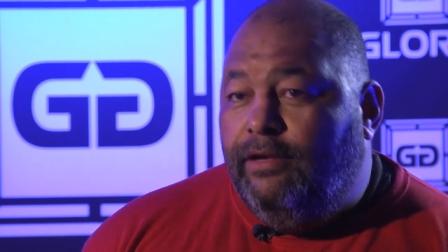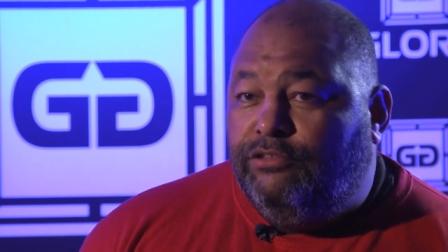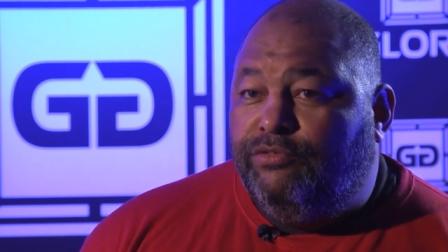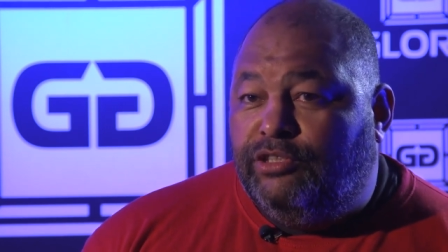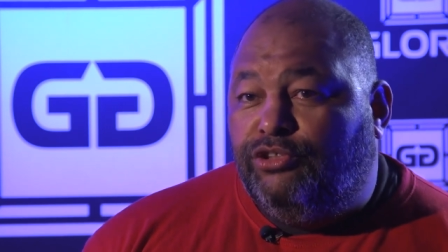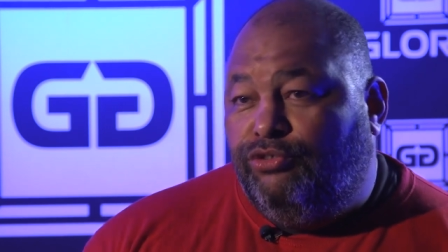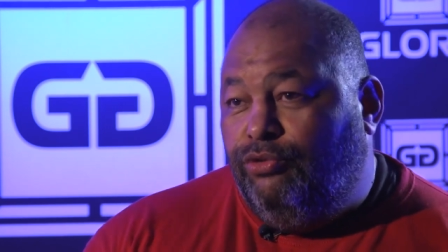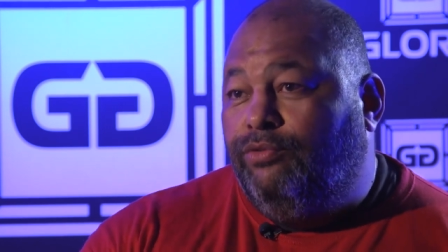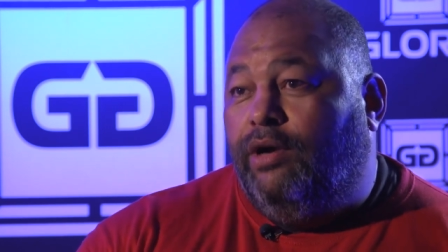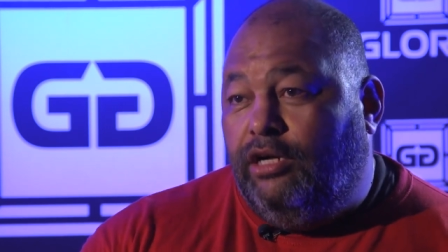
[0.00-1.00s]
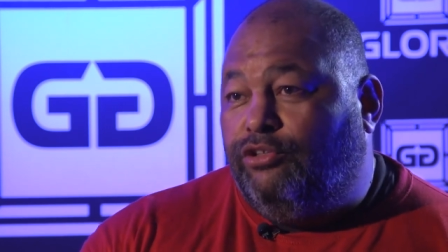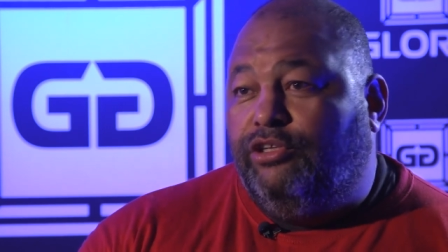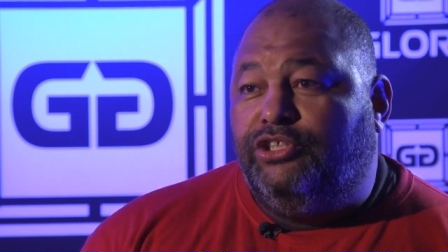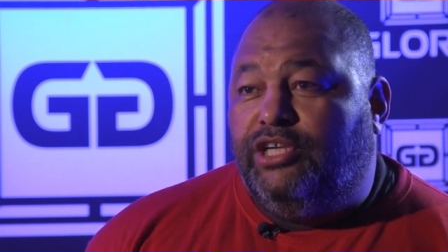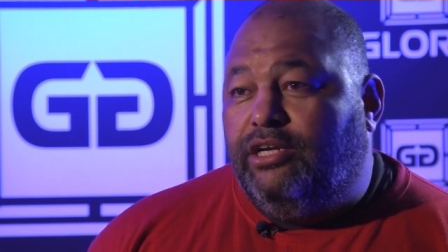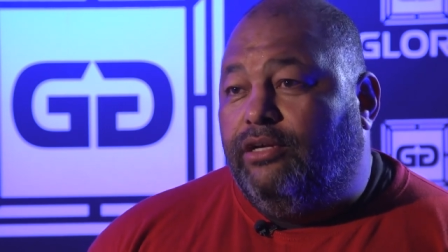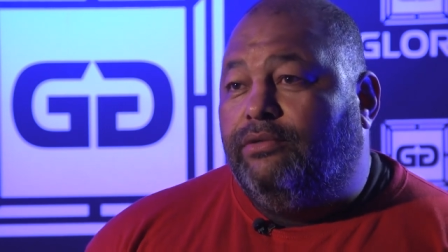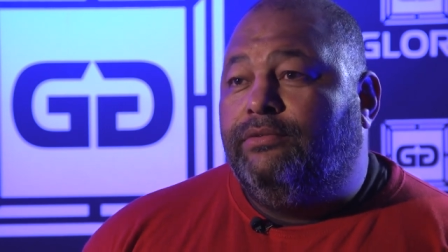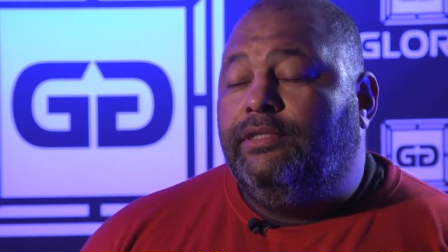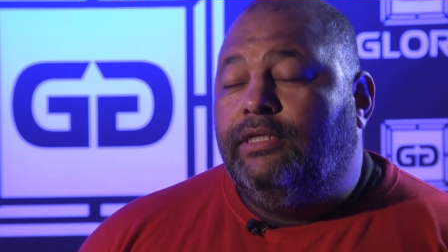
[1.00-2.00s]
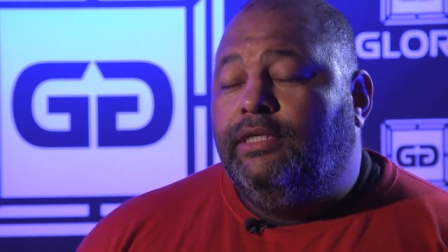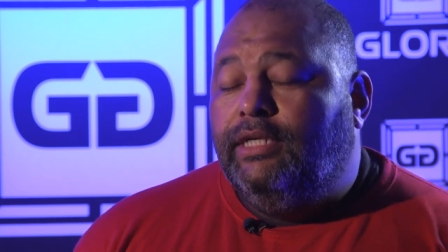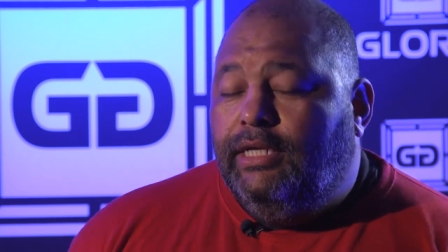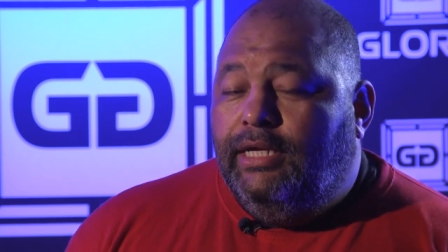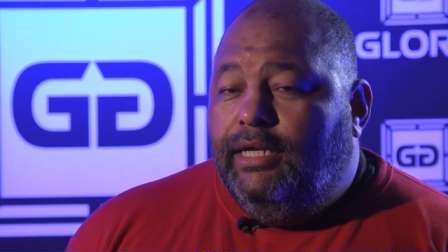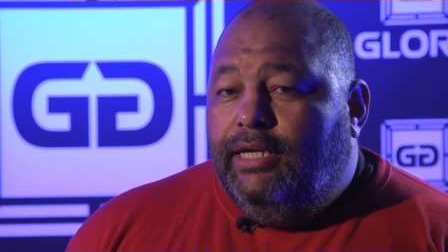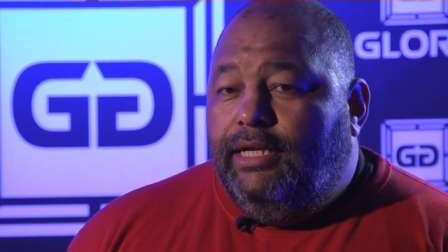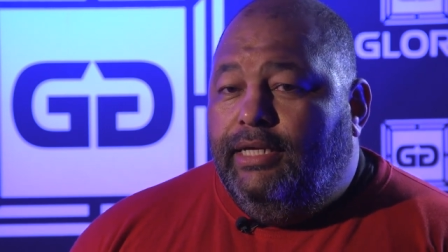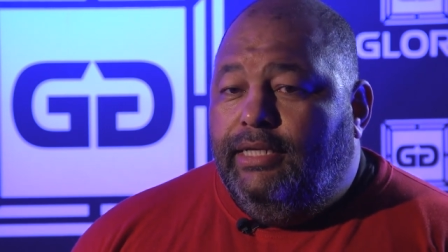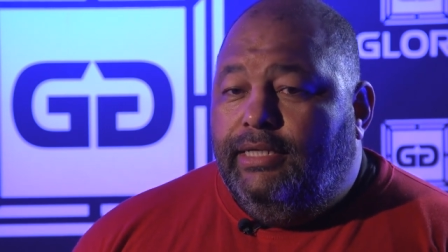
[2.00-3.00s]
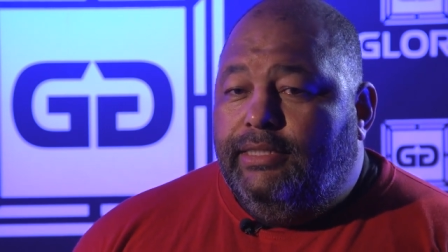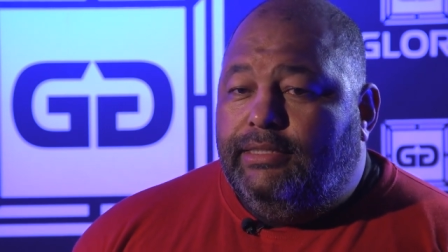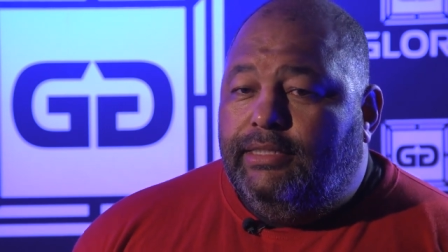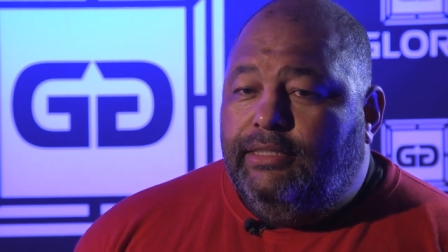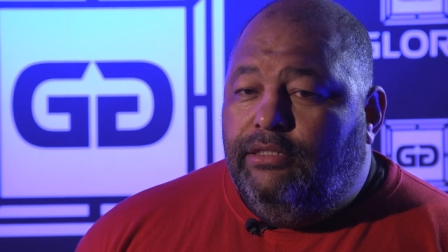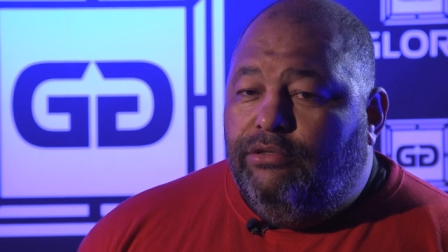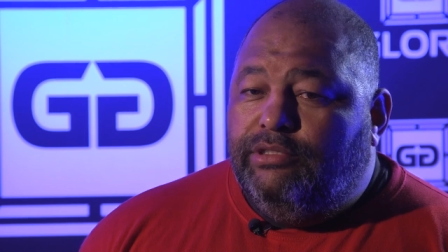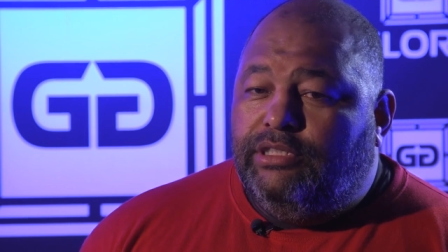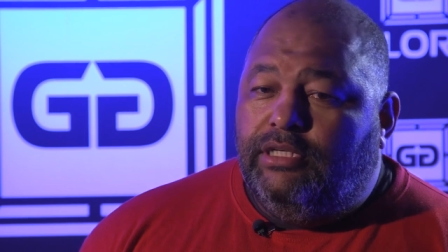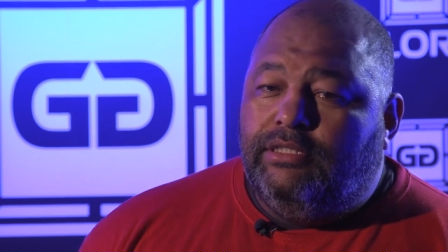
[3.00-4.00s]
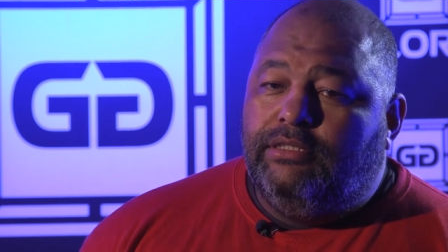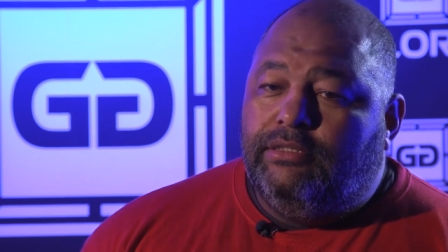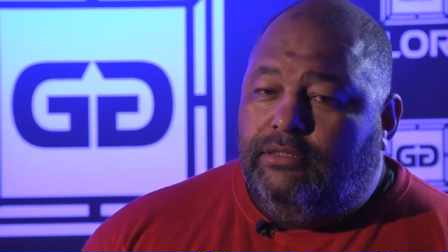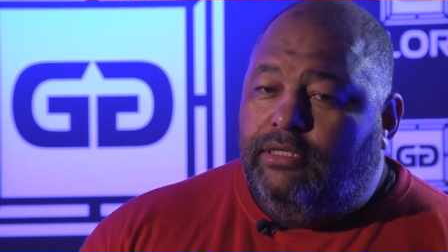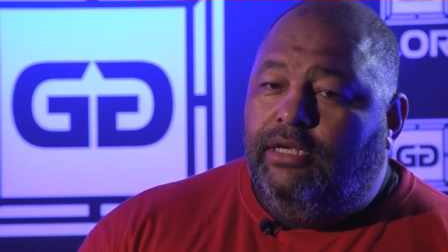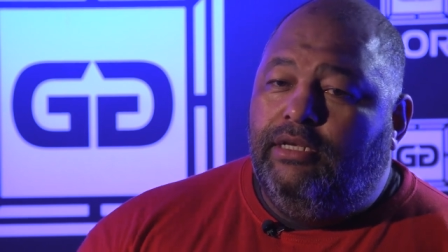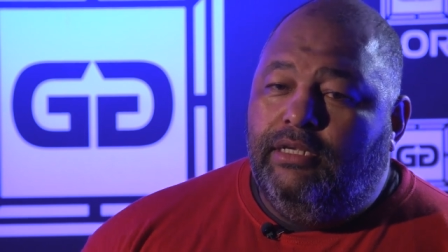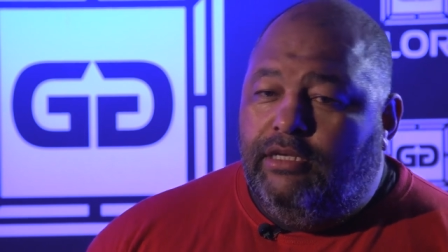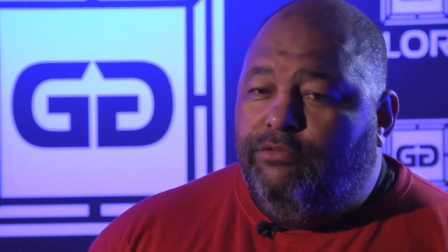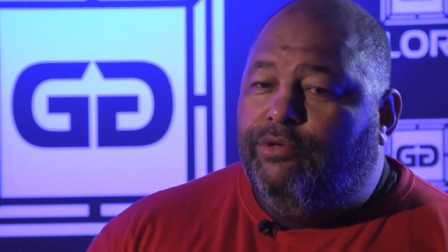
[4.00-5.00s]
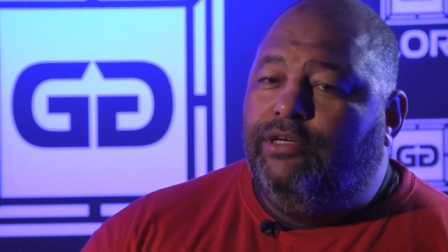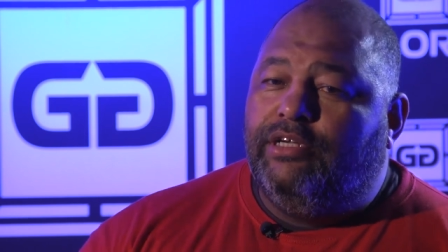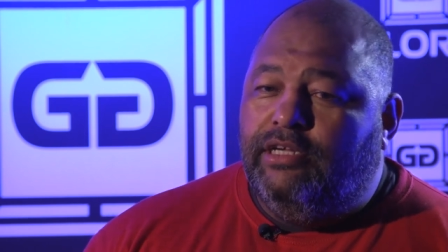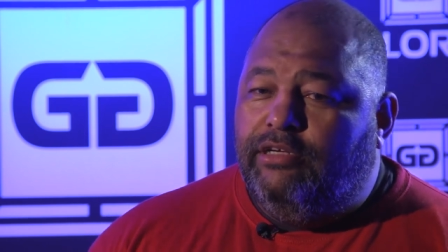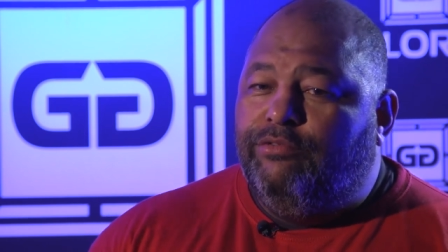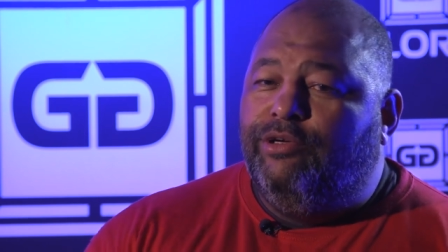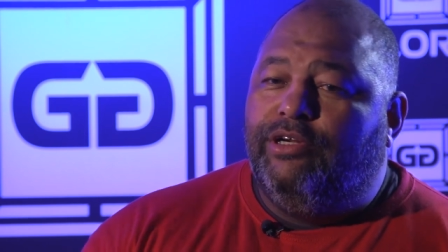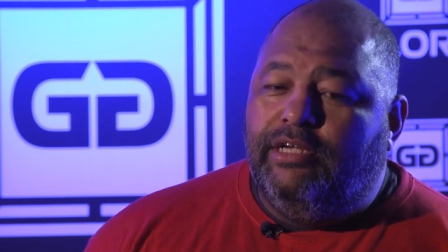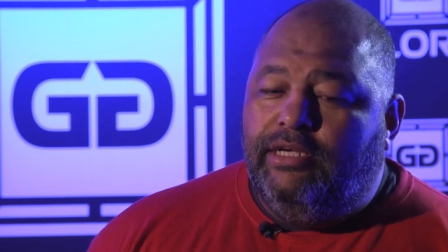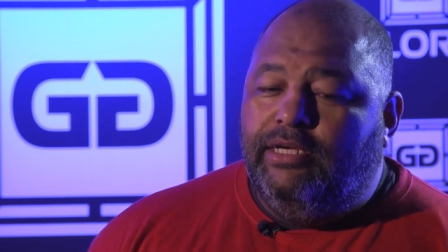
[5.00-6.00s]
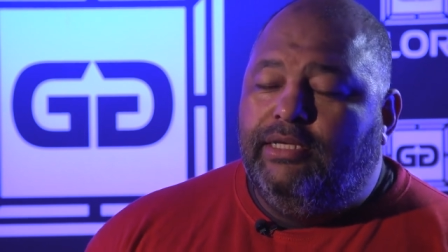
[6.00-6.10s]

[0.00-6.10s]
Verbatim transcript: It was through Art Kishenko. And, uh, you know, we started training and working and working.